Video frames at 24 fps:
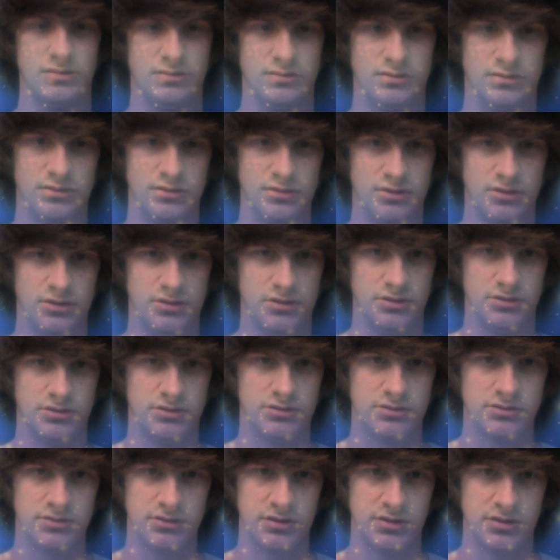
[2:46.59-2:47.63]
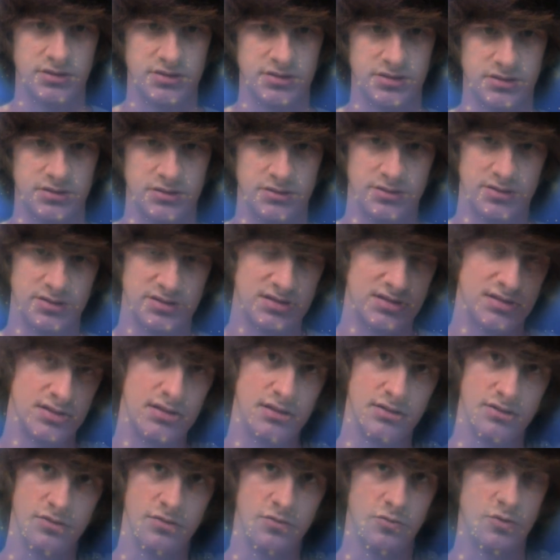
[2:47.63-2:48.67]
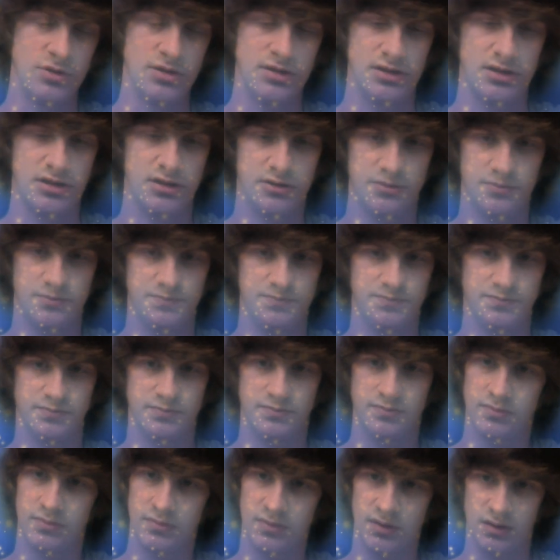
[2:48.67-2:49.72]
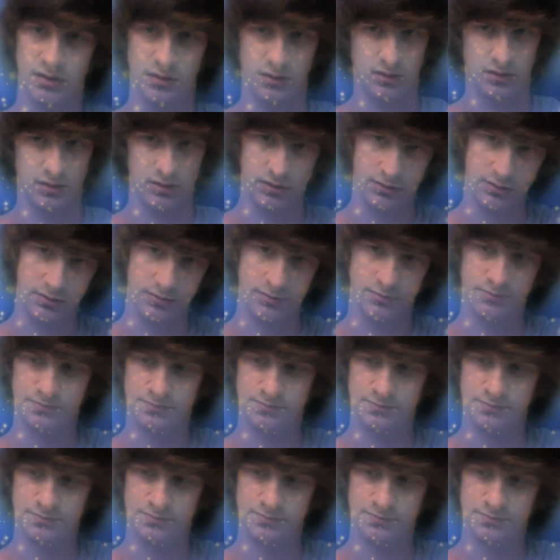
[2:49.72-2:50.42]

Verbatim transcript: You know it's a it's the end of the week and